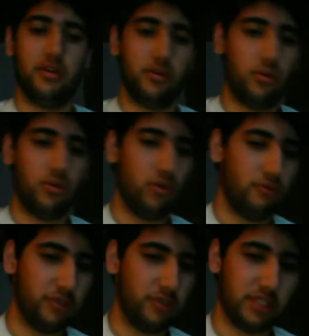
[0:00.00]
who
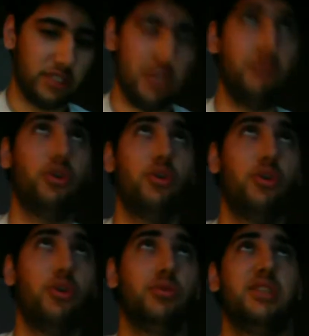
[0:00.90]
mostly
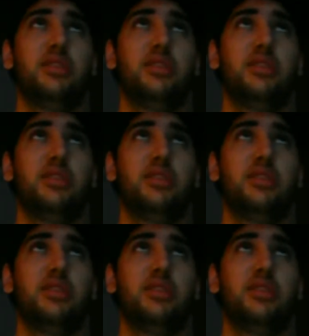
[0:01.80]
wrote these